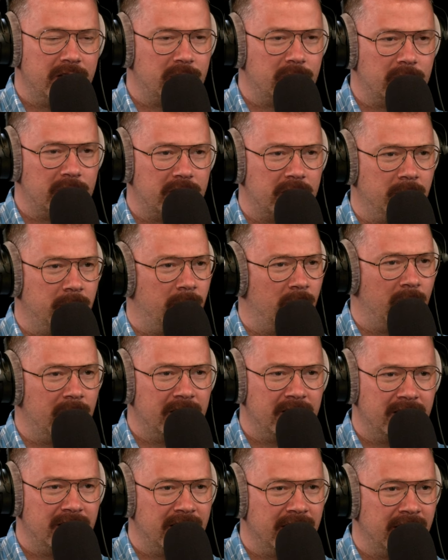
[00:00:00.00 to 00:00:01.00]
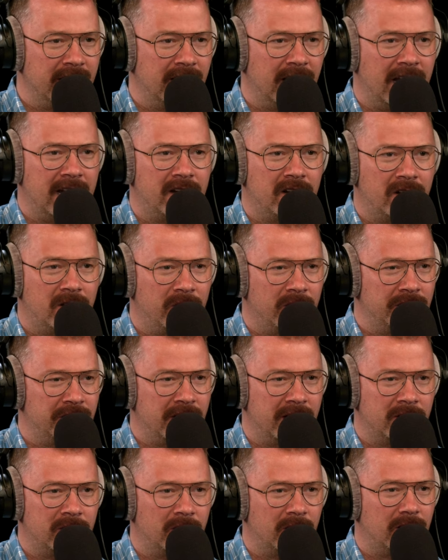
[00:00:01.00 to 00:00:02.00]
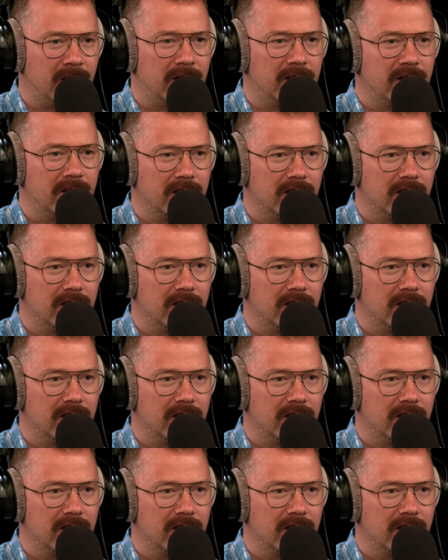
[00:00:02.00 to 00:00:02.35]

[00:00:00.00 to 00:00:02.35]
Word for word: interest in Boise and Idaho in general?